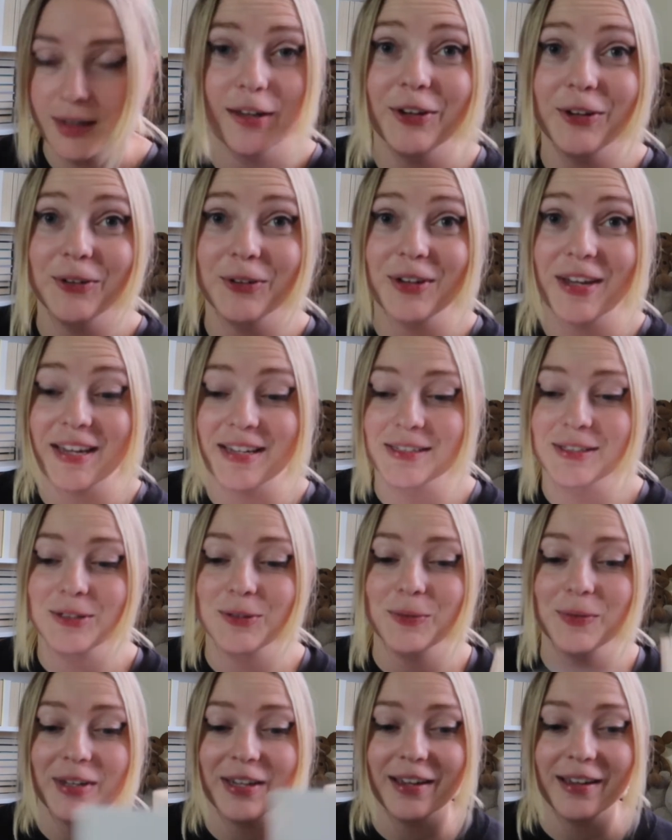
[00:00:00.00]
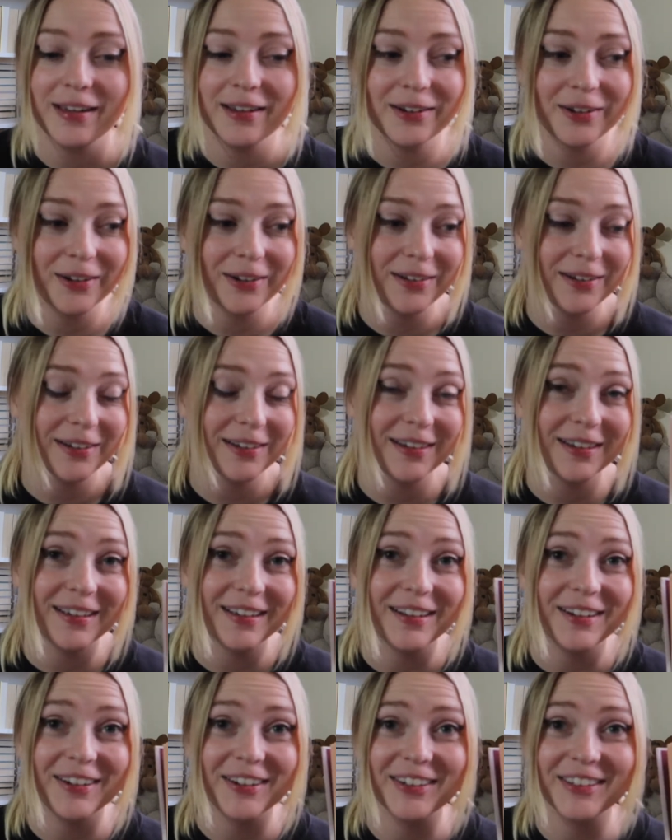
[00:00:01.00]
Okay, so we add
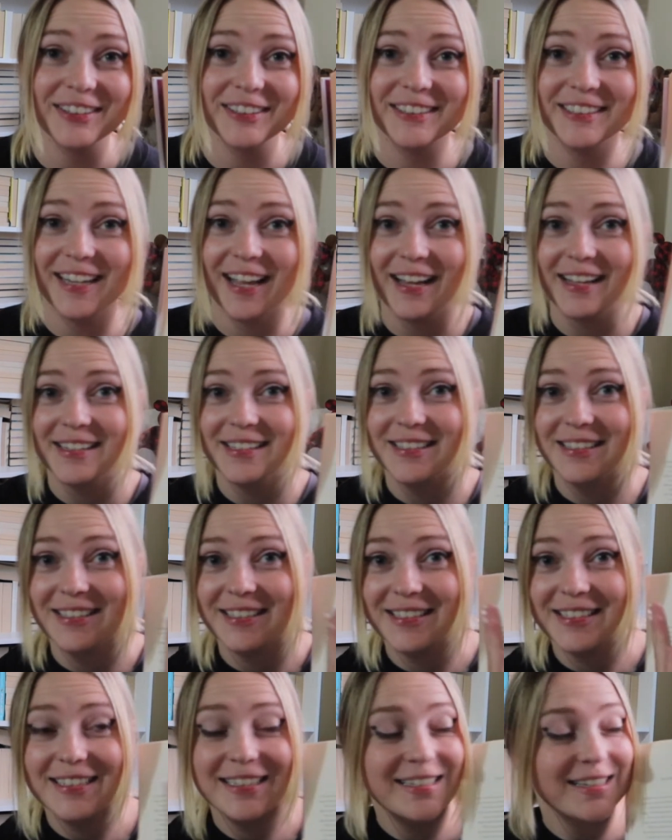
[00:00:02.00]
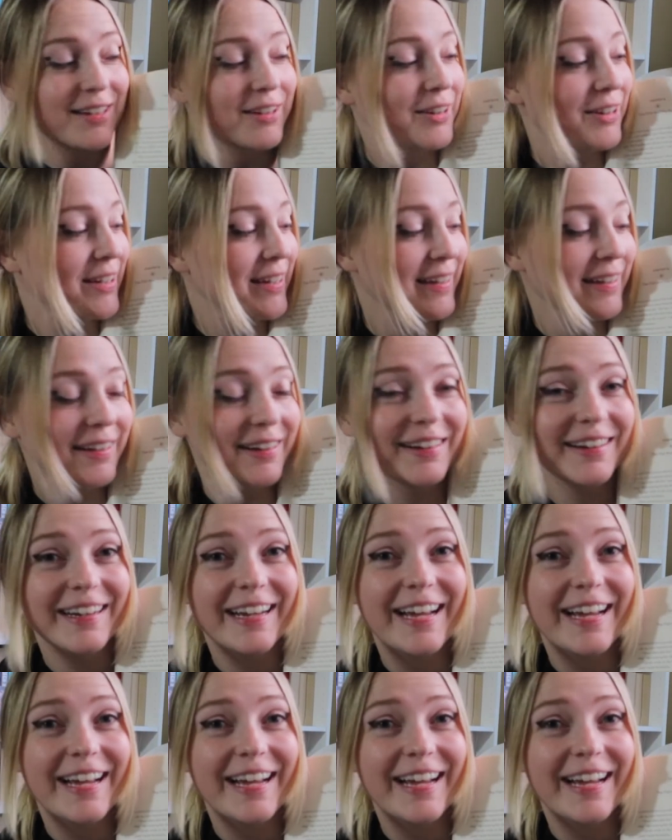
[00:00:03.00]
our next sticker here,